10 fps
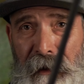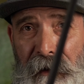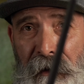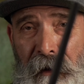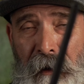it,
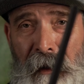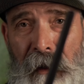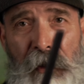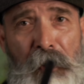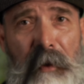
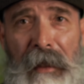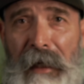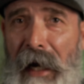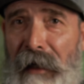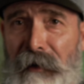you can
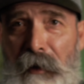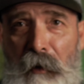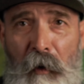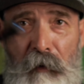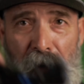cast it
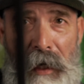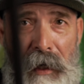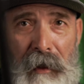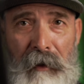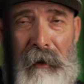
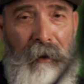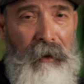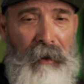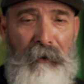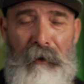overhand. Hey,
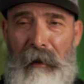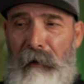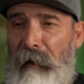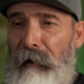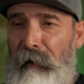how do you
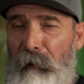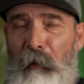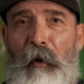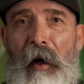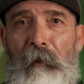like my little
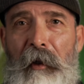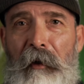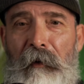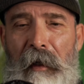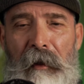prop
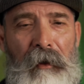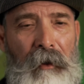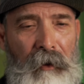here, right?